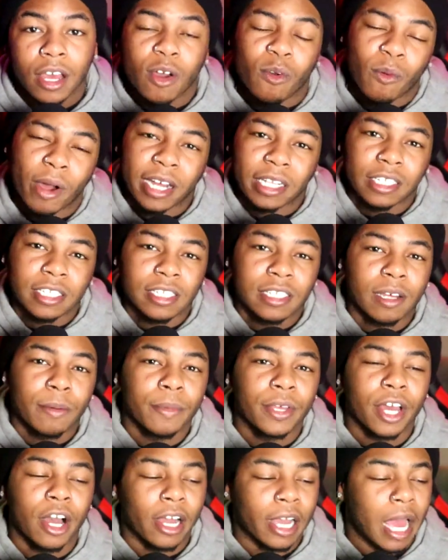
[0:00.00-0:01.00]
Why do you think some
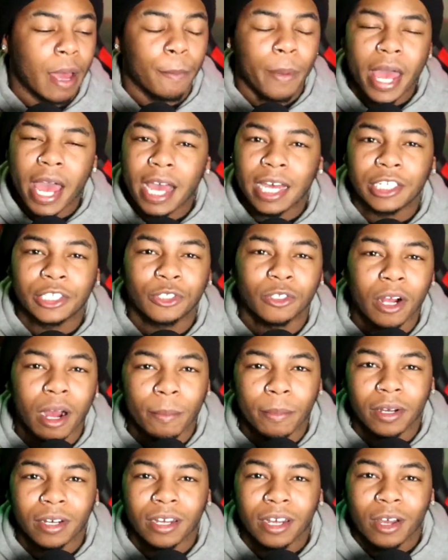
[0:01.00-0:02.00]
of y'all got past
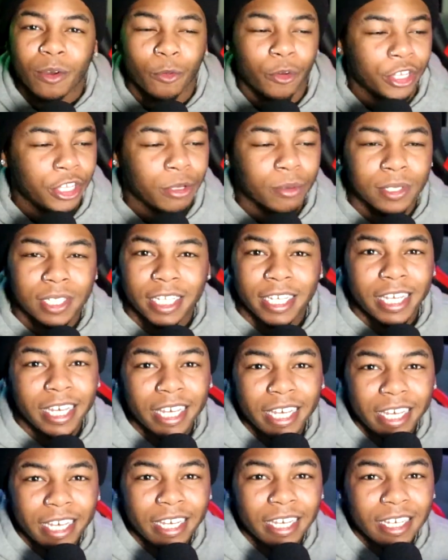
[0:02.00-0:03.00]
trauma when you was a
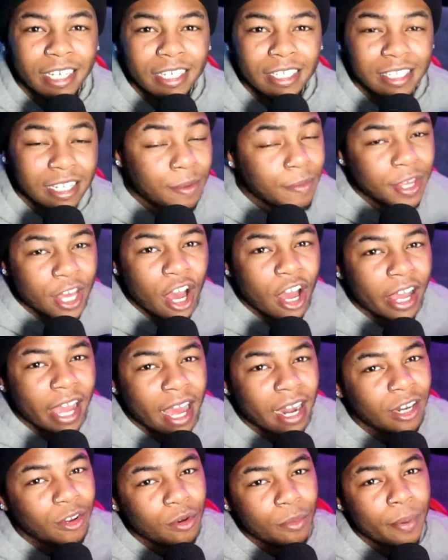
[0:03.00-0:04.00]
kid? Some of y'all
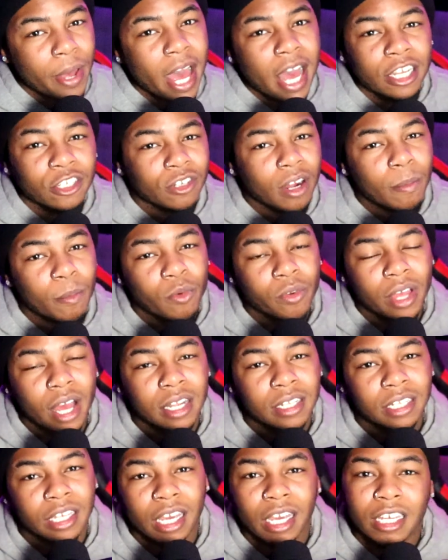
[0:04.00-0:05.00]
got a little past trauma when y'all
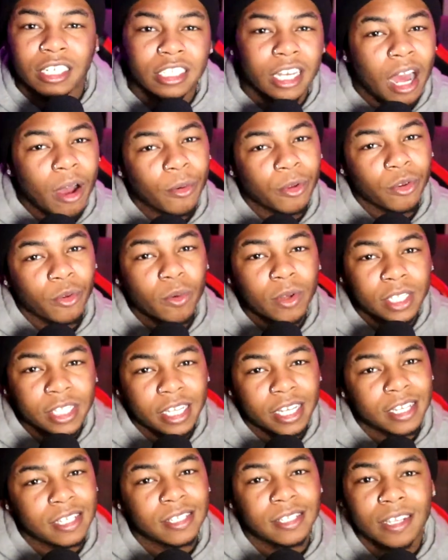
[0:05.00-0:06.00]
was a kid because y'all
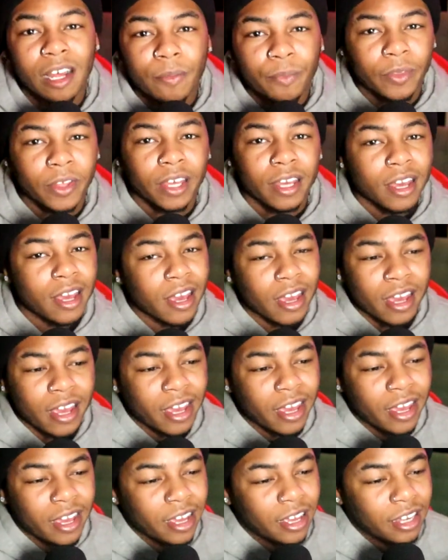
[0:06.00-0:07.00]
anointed in something,
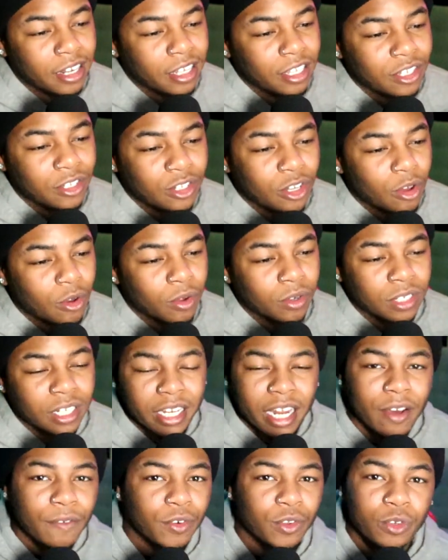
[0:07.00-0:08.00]
and you know the
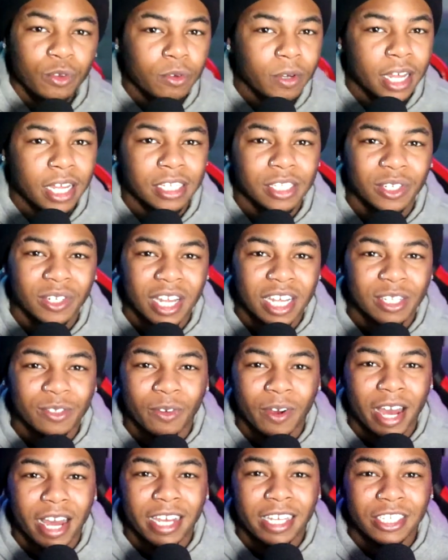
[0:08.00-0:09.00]
devil knew that, so that's
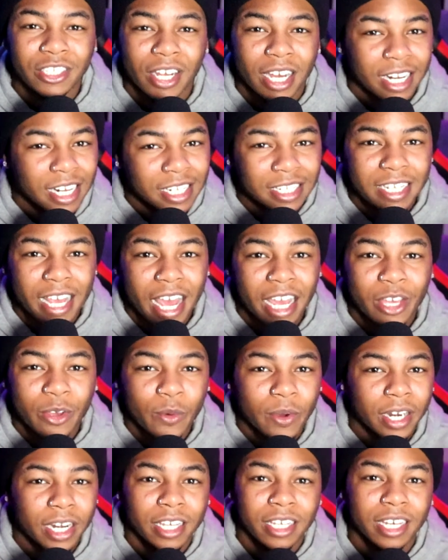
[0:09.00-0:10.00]
why he tried to attack
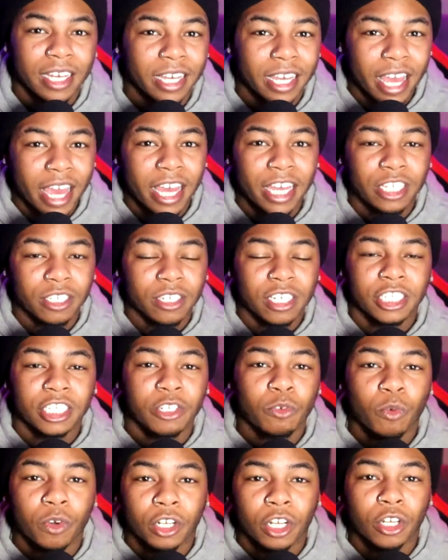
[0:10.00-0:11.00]
you at a young age because he
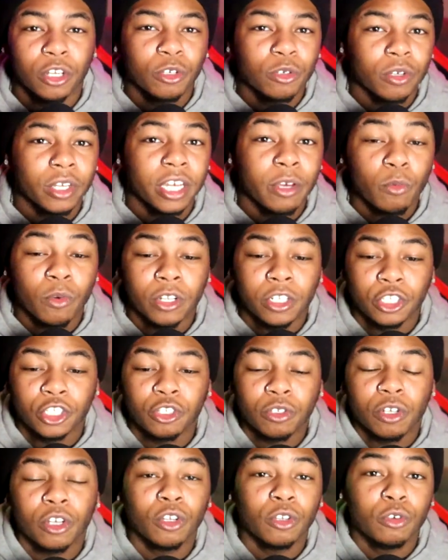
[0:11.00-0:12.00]
wanted to lose, he wanted
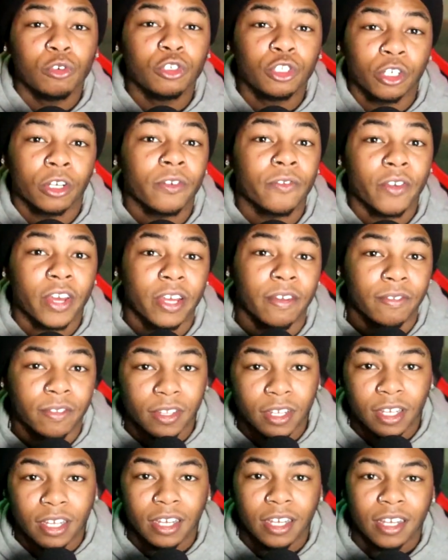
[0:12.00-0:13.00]
you to lose your faith,
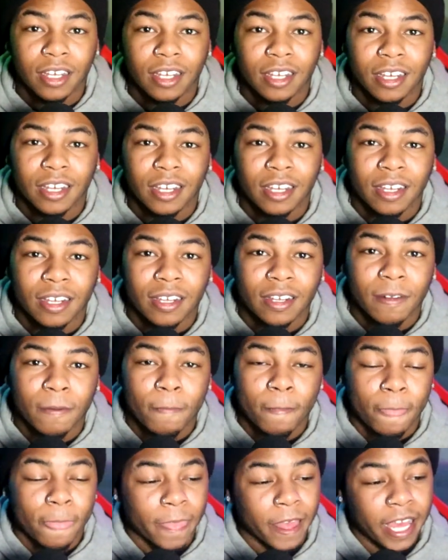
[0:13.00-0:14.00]

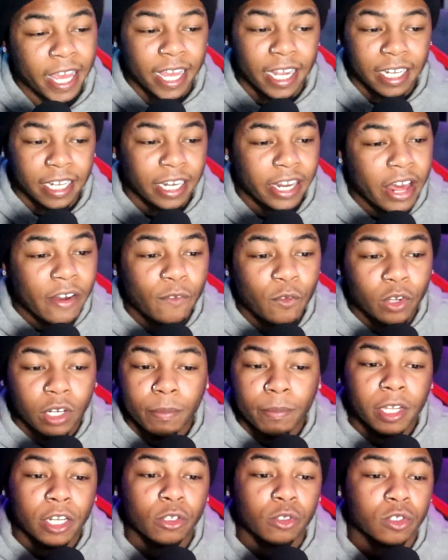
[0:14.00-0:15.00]
and the devil wanted
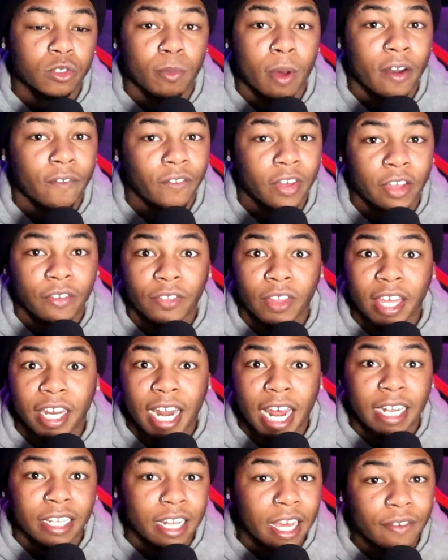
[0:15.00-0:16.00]
me to lose my faith, and
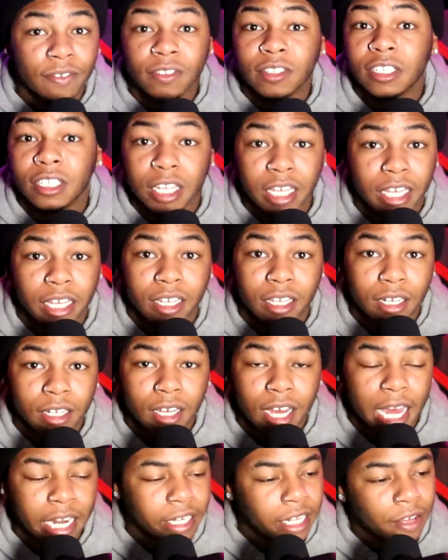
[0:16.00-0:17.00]
I definitely did.
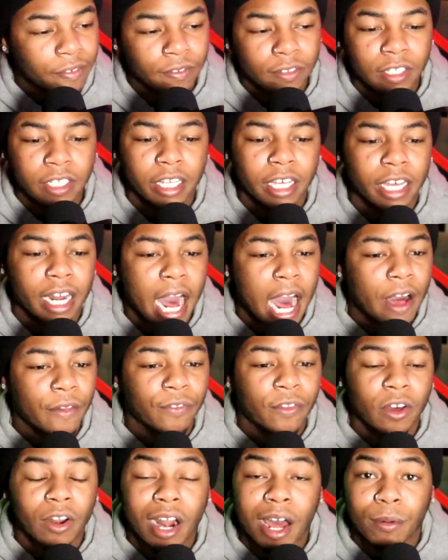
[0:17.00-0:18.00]
I definitely did. I
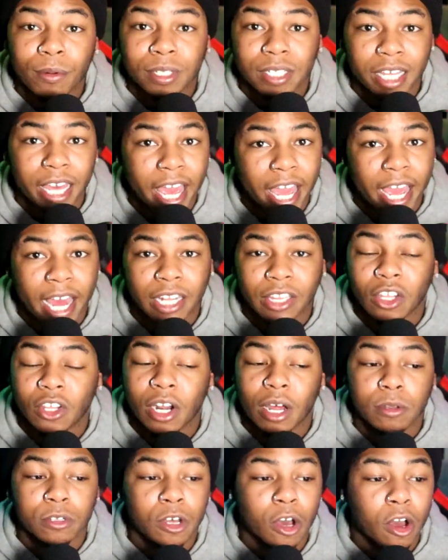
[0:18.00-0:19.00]
thought I was gay. I thought I was